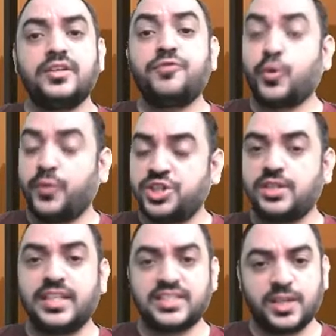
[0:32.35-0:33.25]
for which
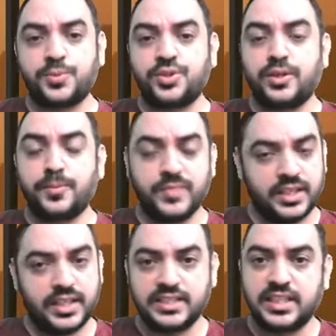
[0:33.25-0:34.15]
description
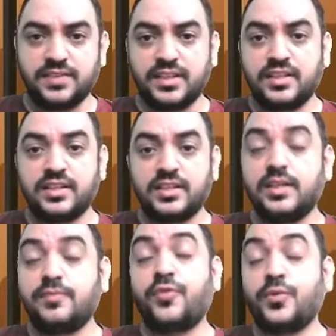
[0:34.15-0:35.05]
is given,
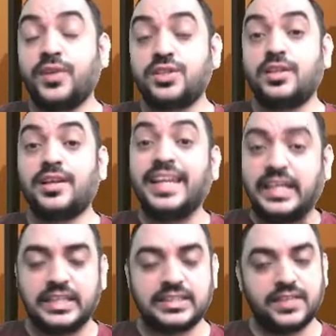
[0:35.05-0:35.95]
for which the
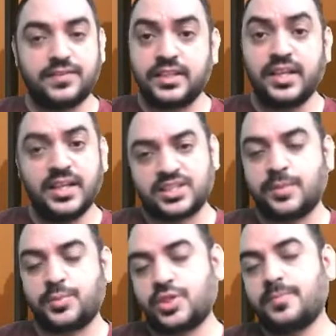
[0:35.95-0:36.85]
link is given in the
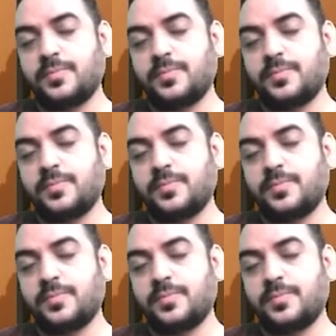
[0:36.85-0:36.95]
description.